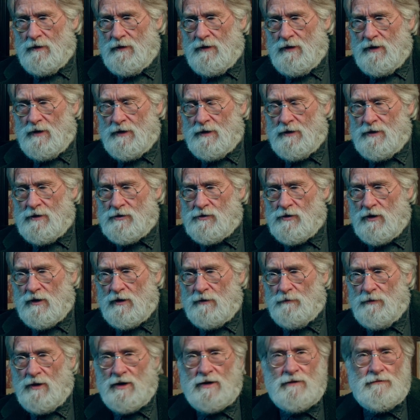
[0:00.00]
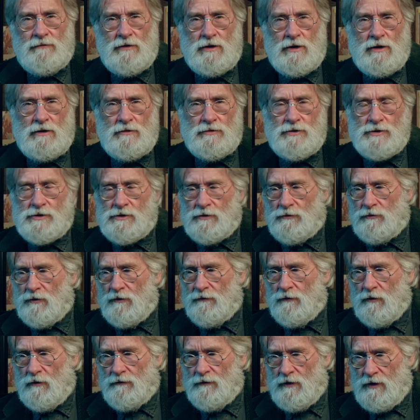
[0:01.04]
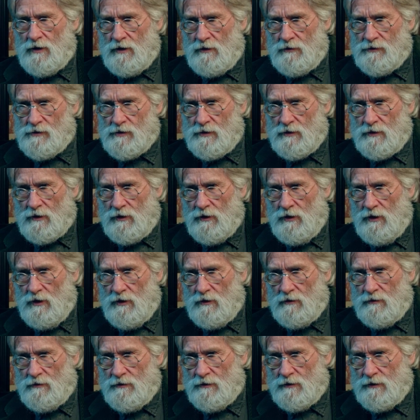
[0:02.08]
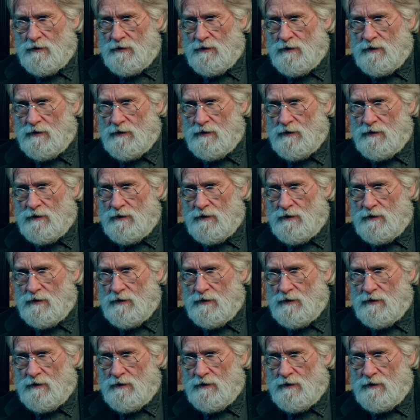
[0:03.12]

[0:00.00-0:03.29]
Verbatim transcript: and he's talking about the video just three or four videos ago.